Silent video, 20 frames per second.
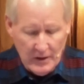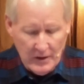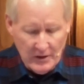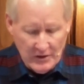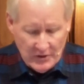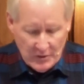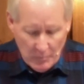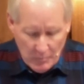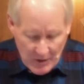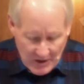
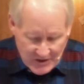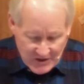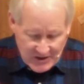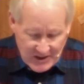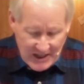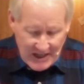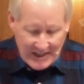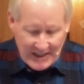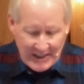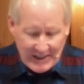the
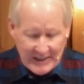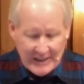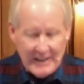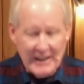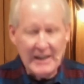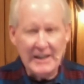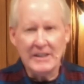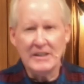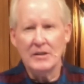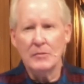messianic
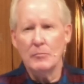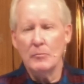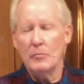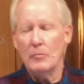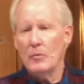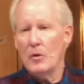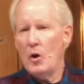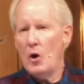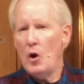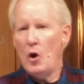kingdom
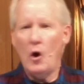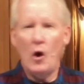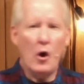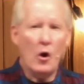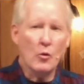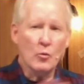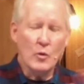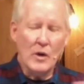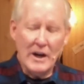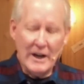
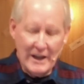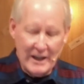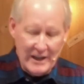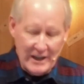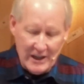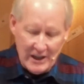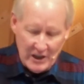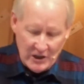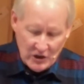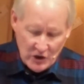
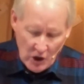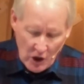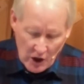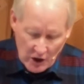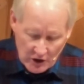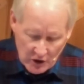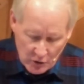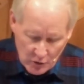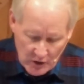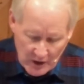already
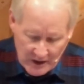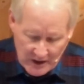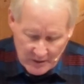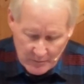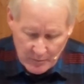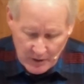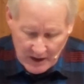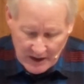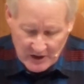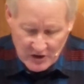inaugurated
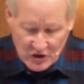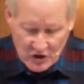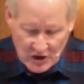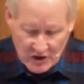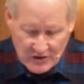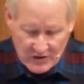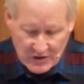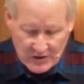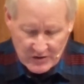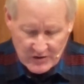by
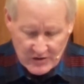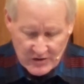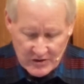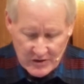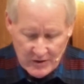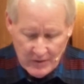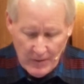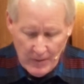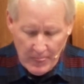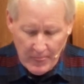Jesus,
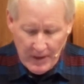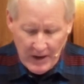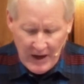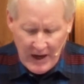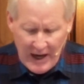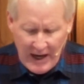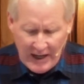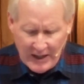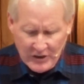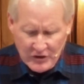
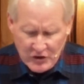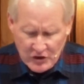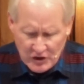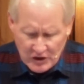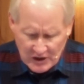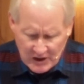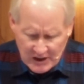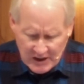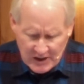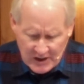and to
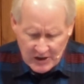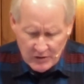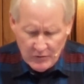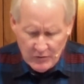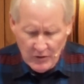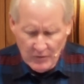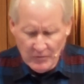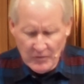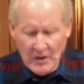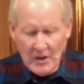live
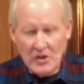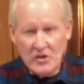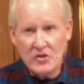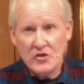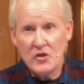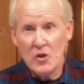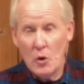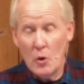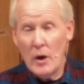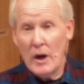
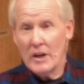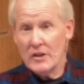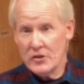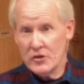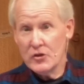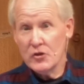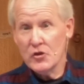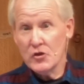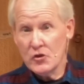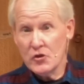so as
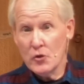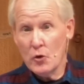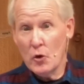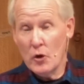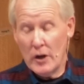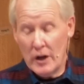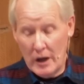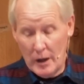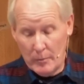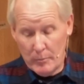to
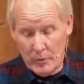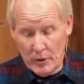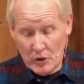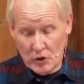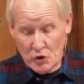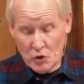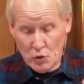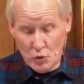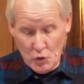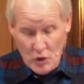store up
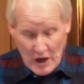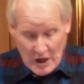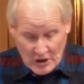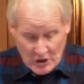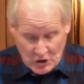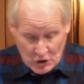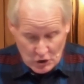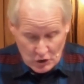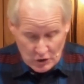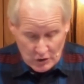
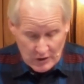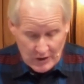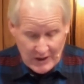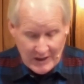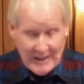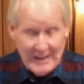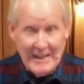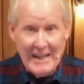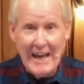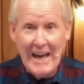treasure
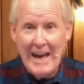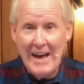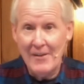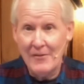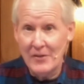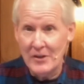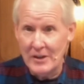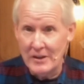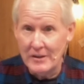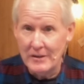in
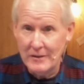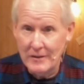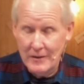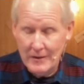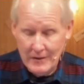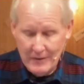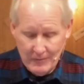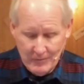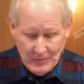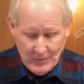heaven
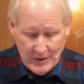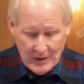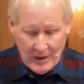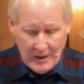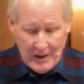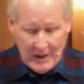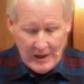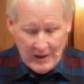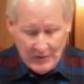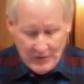
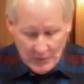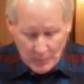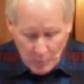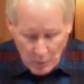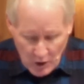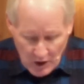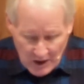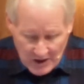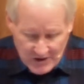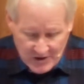in the
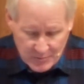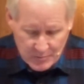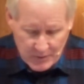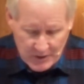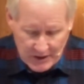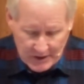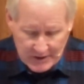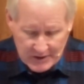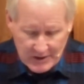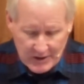
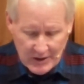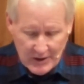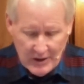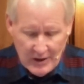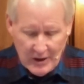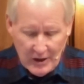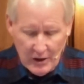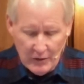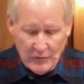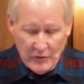prospect
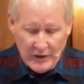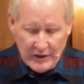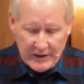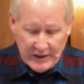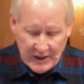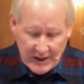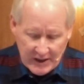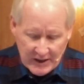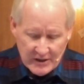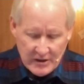of the
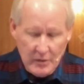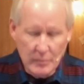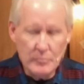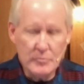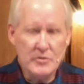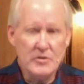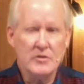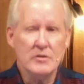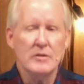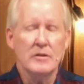
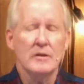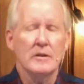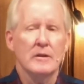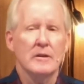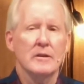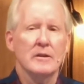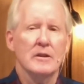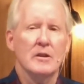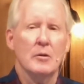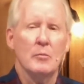kingdom's
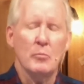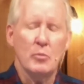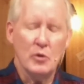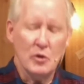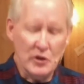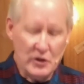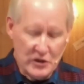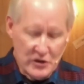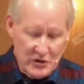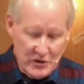
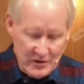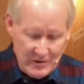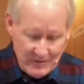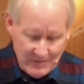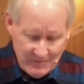completion.